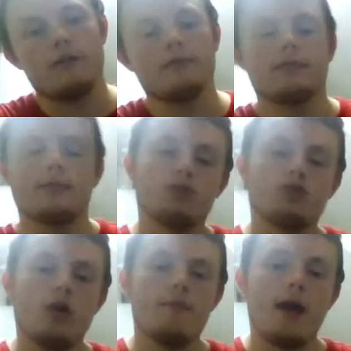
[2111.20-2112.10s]
and
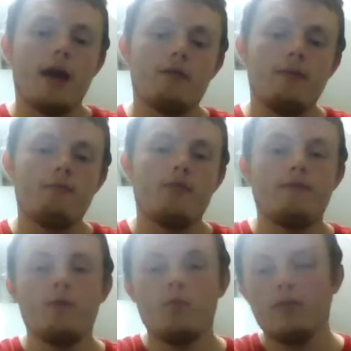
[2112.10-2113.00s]
subscribe. And remember,
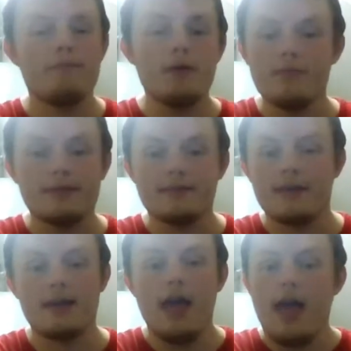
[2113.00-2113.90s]
if you want to build this
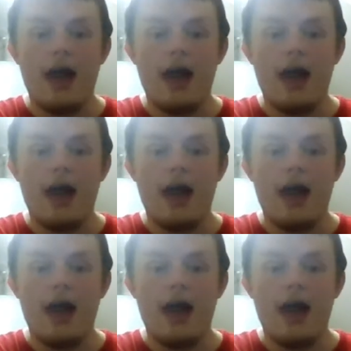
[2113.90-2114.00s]
thing,